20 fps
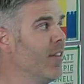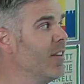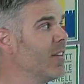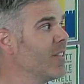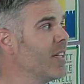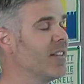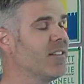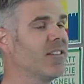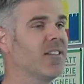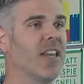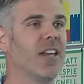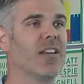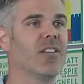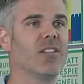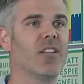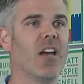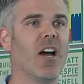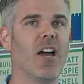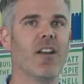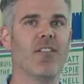This gets set
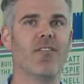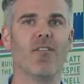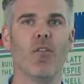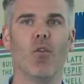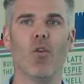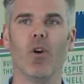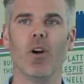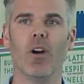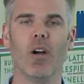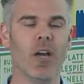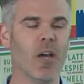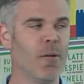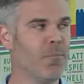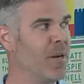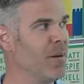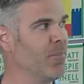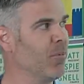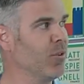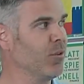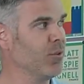aside for
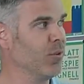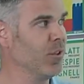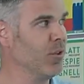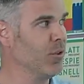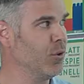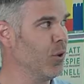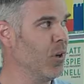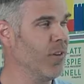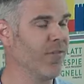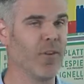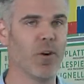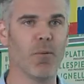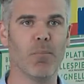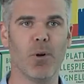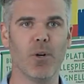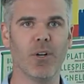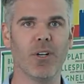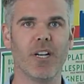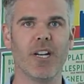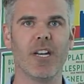people to enjoy for
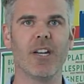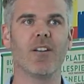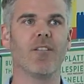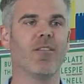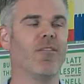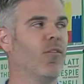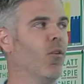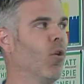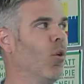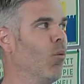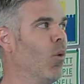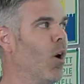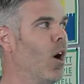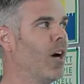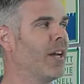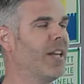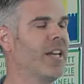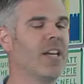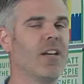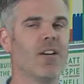birding, for
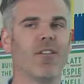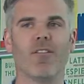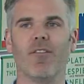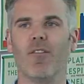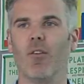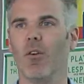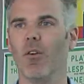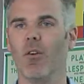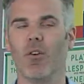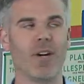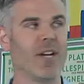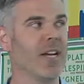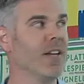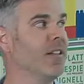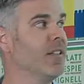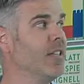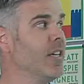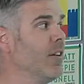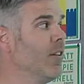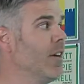walking, for
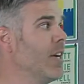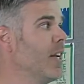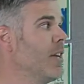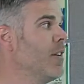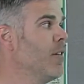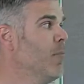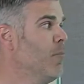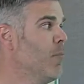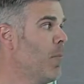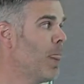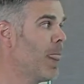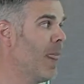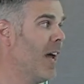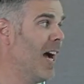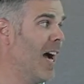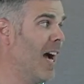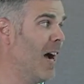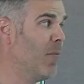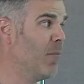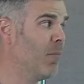orienteering,
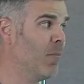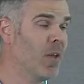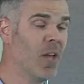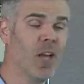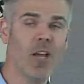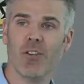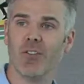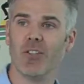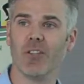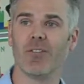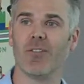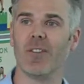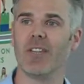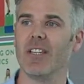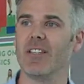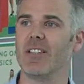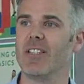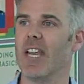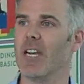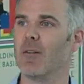just for
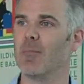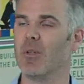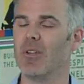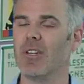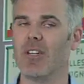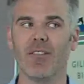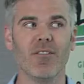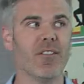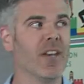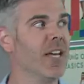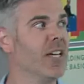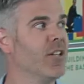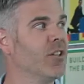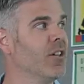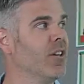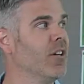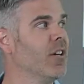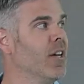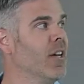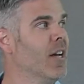the aesthetic beauty of
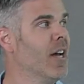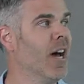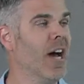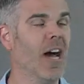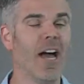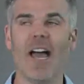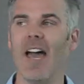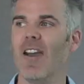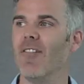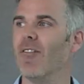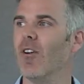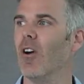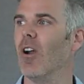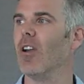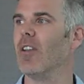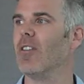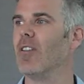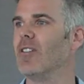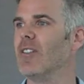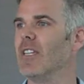nature, and for
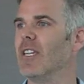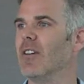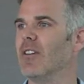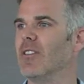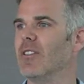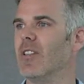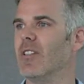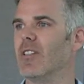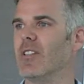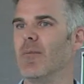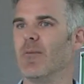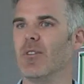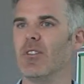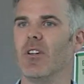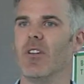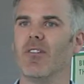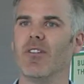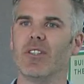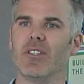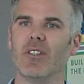all of those ecosystem
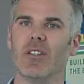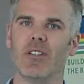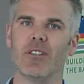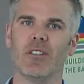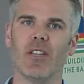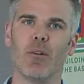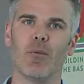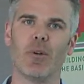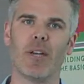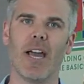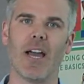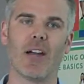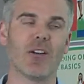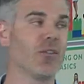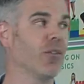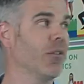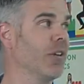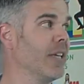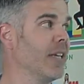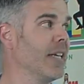services that we
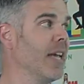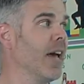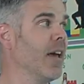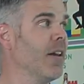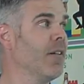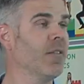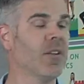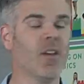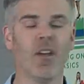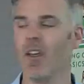actually get.